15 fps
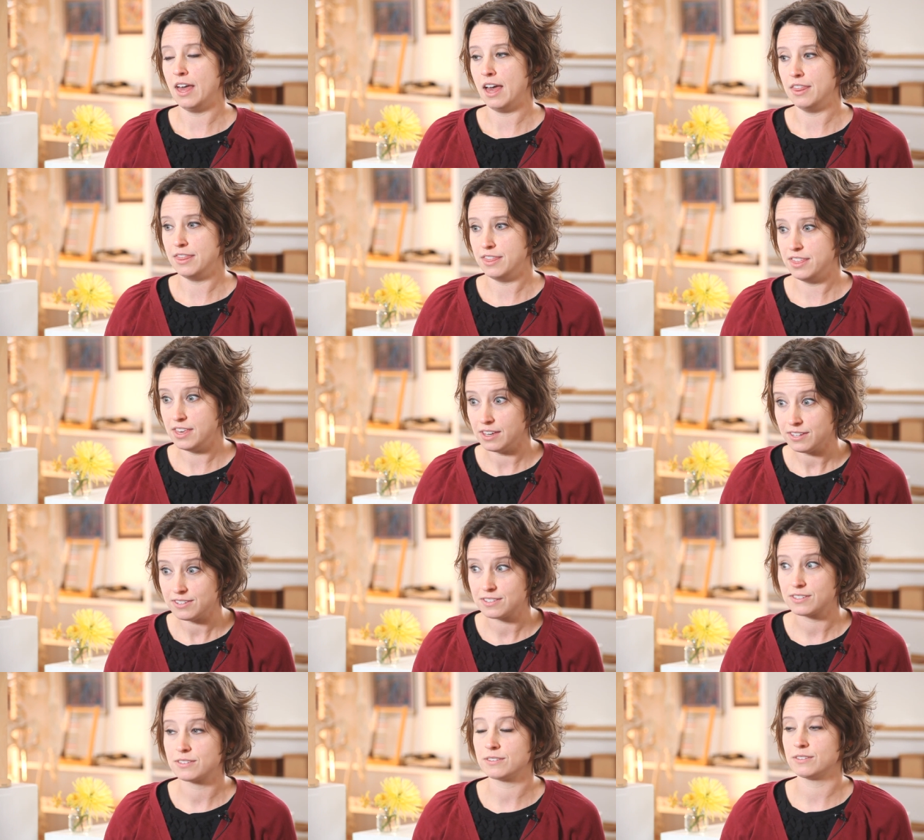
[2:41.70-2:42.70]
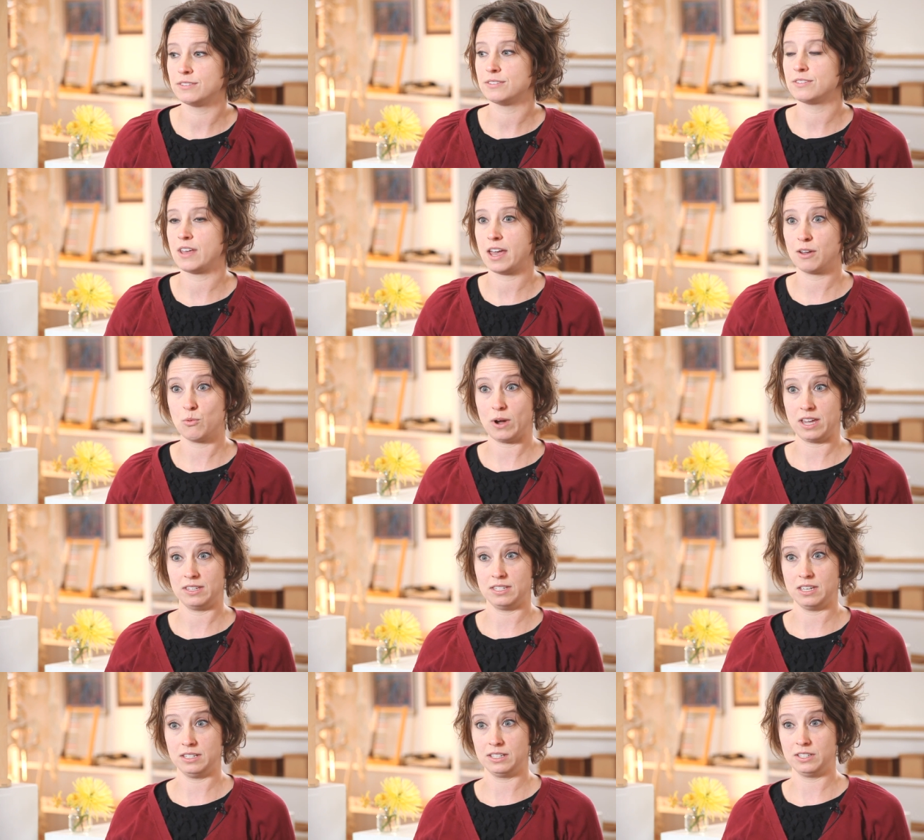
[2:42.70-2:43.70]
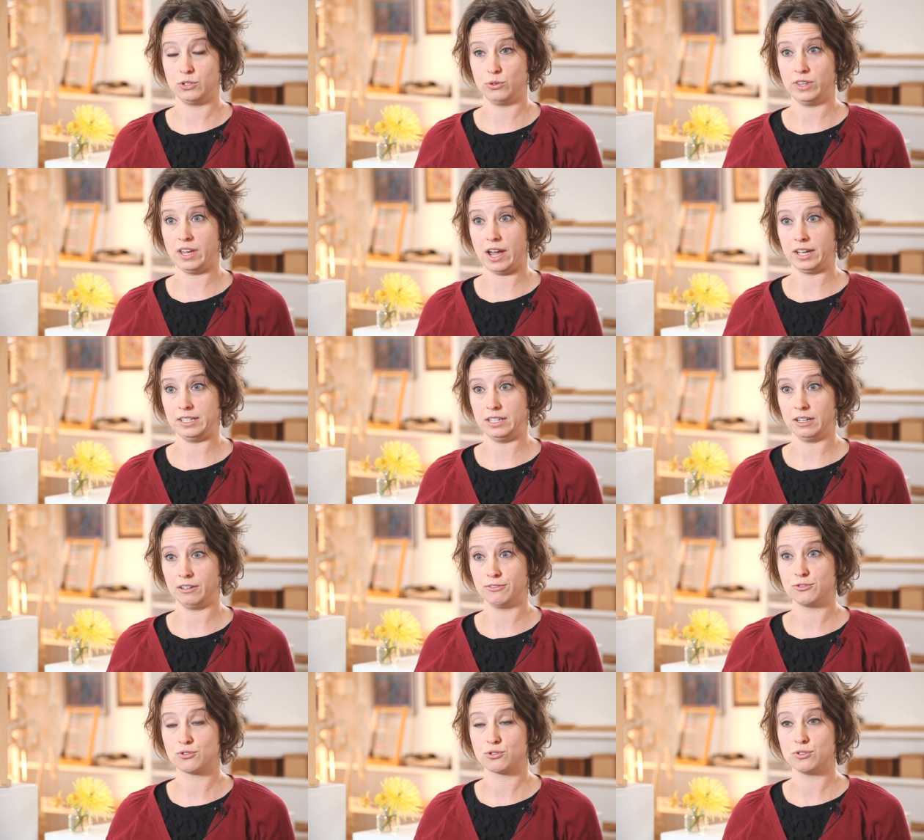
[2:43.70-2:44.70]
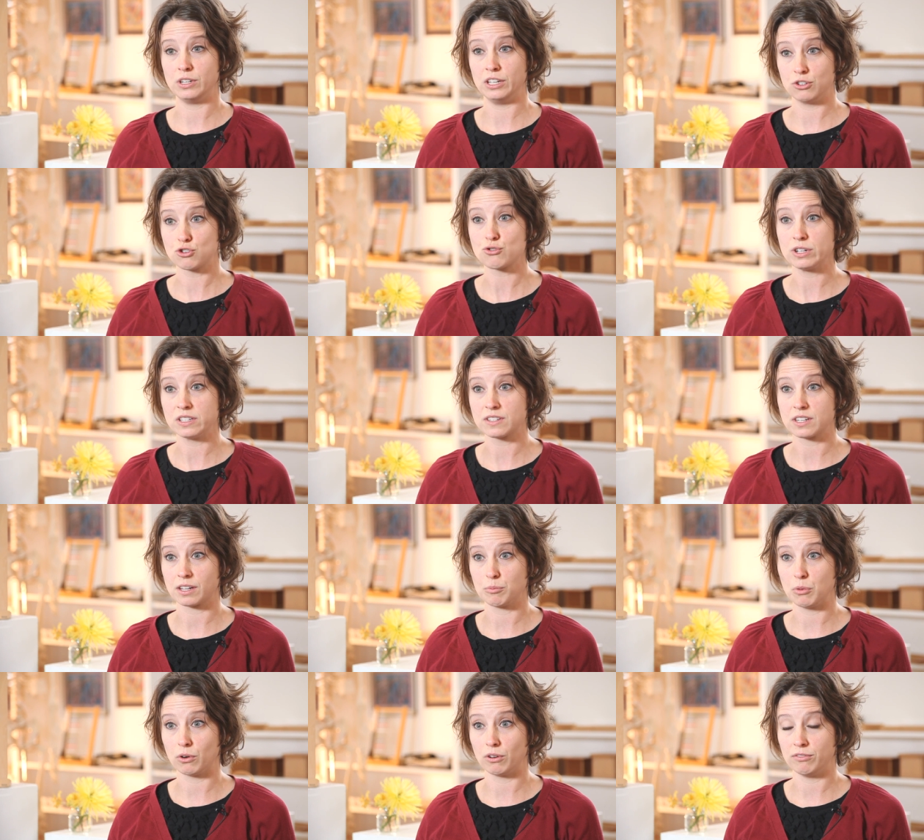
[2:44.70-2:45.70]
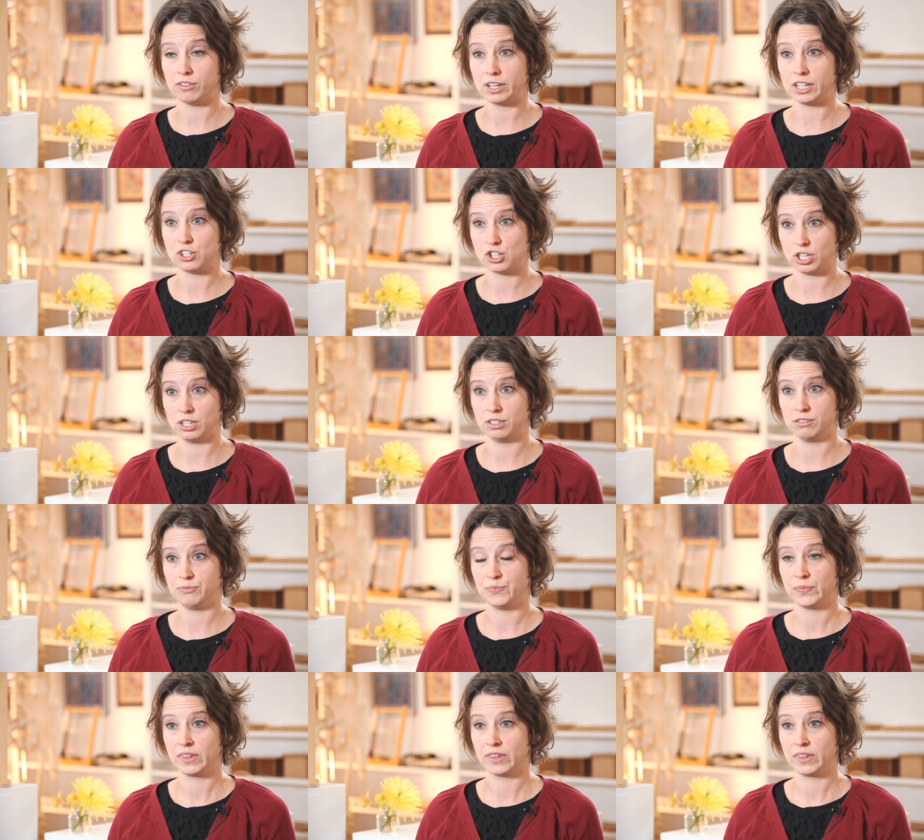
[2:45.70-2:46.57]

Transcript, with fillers: And this segues into the idea of intrinsic motivation.